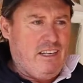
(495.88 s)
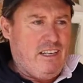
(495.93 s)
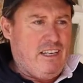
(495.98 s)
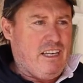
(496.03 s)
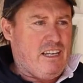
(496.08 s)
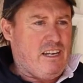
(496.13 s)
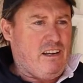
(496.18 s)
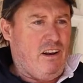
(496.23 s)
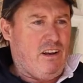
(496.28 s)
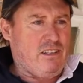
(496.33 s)

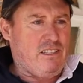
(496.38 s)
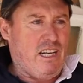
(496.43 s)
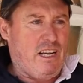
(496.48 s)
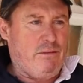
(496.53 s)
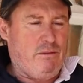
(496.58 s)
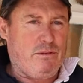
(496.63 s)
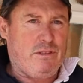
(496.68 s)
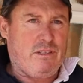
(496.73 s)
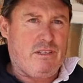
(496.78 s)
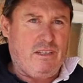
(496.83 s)
gloss
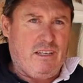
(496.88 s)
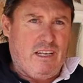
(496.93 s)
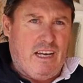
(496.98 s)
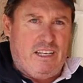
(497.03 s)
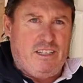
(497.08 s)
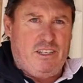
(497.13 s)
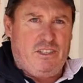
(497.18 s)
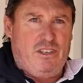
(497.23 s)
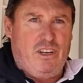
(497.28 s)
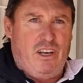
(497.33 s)
levels are
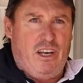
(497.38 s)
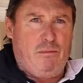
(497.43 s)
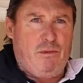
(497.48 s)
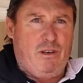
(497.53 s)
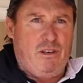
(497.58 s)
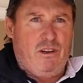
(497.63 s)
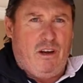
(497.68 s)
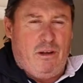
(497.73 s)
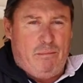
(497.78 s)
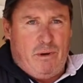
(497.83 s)

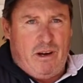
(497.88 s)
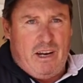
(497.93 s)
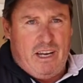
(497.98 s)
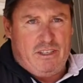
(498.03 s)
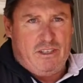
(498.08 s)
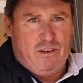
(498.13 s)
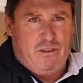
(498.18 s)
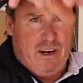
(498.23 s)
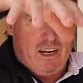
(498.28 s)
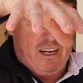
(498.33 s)
determined not by a
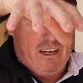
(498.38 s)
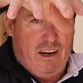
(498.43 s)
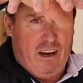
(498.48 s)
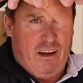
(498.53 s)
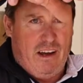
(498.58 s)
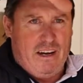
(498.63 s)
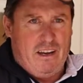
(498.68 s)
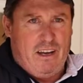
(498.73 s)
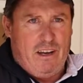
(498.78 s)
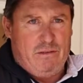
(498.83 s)
direct
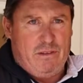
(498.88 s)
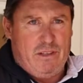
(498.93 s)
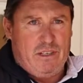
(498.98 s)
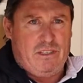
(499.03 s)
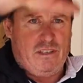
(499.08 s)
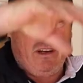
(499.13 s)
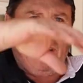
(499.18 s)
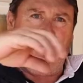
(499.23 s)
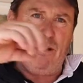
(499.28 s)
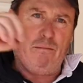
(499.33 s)
light over the
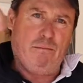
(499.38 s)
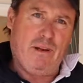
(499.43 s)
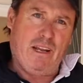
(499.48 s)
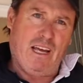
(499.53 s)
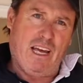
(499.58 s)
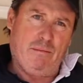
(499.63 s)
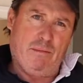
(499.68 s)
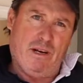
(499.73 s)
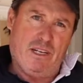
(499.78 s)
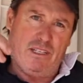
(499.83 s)
top, but
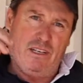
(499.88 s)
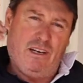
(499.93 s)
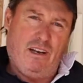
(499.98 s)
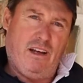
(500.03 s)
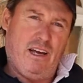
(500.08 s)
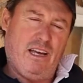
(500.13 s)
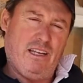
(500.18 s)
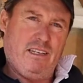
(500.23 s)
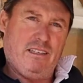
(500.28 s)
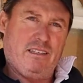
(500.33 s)
how much
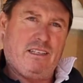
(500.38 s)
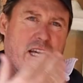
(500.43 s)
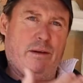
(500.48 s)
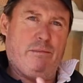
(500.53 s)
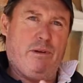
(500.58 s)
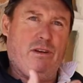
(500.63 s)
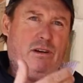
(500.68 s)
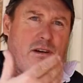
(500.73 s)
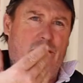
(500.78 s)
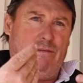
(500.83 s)
light is
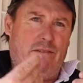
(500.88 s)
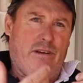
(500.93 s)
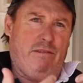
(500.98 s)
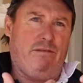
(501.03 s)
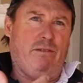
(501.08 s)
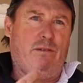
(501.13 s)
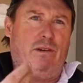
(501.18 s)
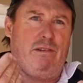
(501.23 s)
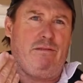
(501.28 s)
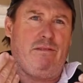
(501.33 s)
coming off at
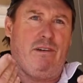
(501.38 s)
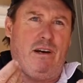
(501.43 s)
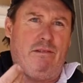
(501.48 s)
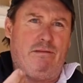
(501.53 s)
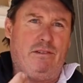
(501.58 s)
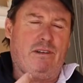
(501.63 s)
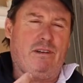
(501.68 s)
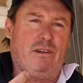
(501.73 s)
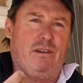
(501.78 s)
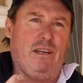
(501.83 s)
45
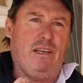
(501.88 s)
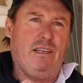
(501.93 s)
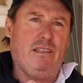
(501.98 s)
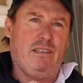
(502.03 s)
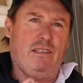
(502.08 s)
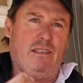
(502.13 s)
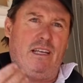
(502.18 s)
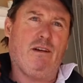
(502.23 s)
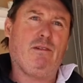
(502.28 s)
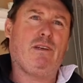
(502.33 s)
degrees,
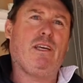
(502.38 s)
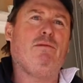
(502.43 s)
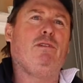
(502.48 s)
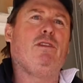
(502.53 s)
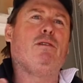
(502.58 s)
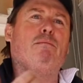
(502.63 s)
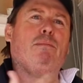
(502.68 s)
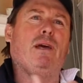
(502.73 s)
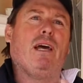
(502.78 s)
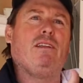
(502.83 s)
and that'll give you
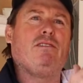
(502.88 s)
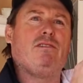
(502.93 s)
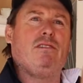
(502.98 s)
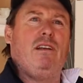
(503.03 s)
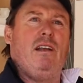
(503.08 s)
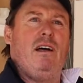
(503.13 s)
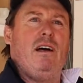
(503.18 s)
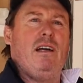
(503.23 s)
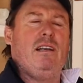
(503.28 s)
the bounce of light.